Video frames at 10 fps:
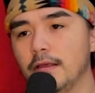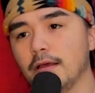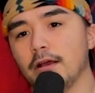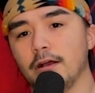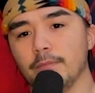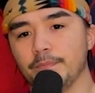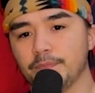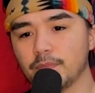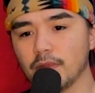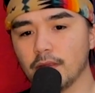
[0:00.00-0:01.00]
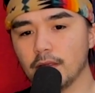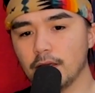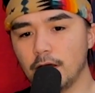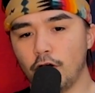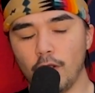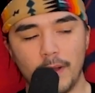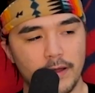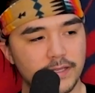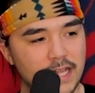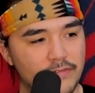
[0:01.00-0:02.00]
all
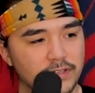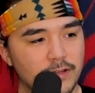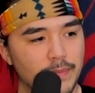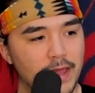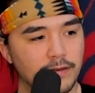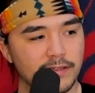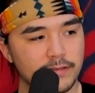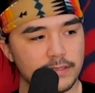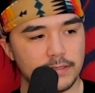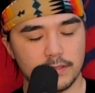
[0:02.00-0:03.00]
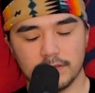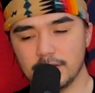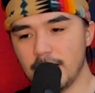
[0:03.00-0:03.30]
about us having independence.